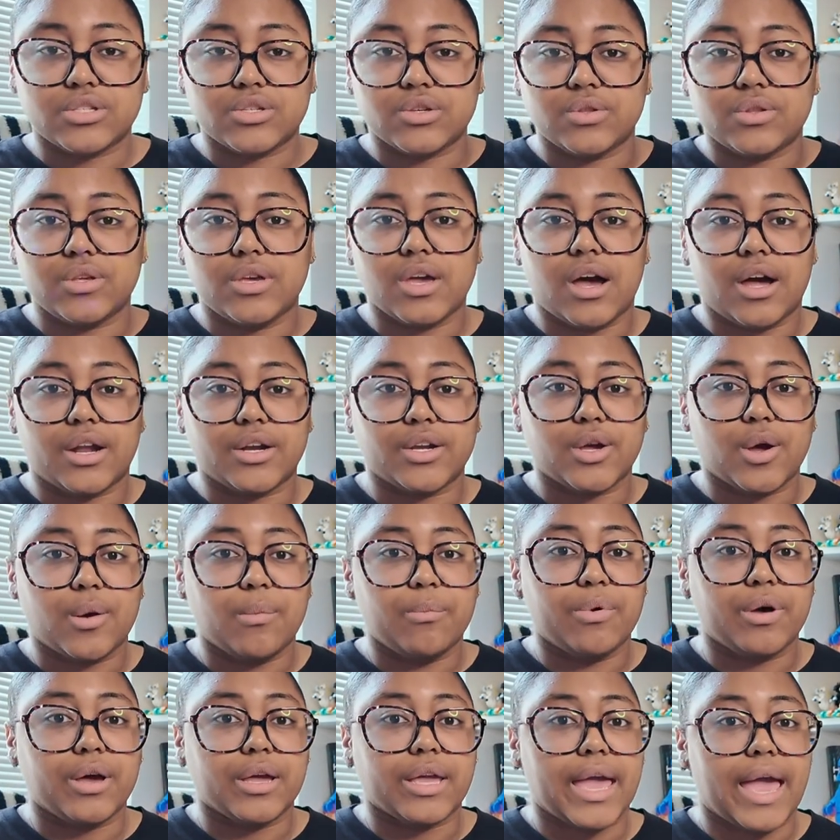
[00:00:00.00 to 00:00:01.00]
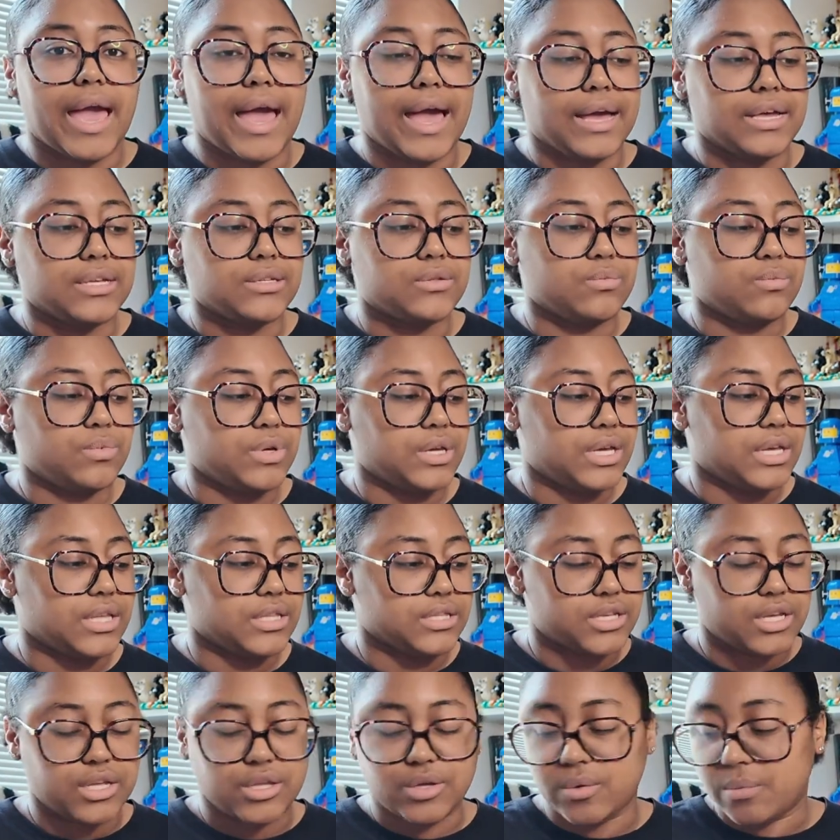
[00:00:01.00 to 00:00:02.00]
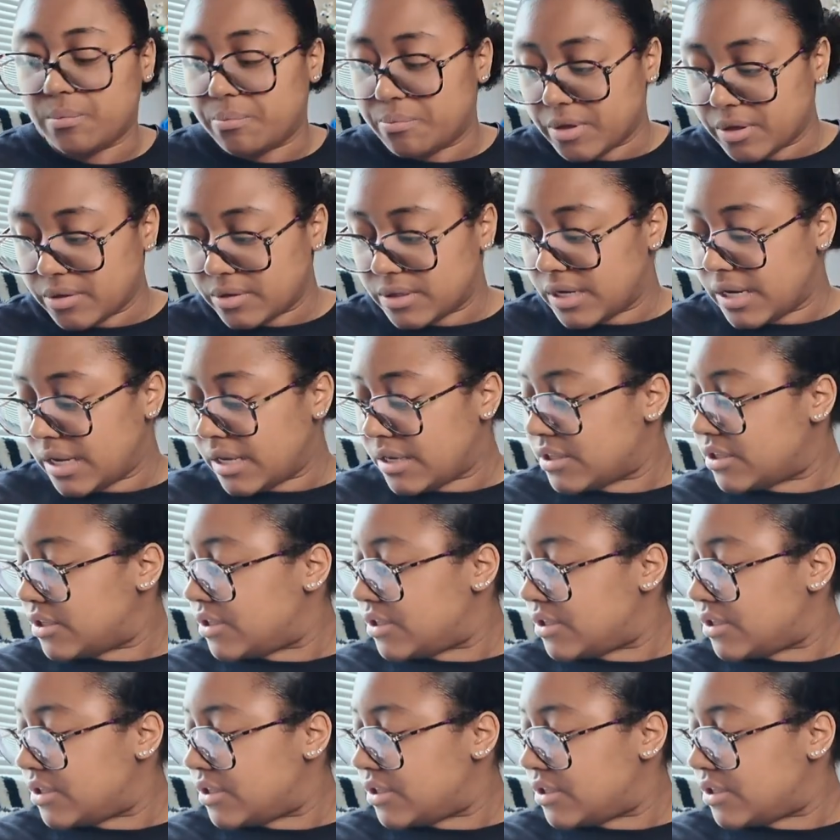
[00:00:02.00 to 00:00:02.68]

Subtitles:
to the audiobook as we continue building.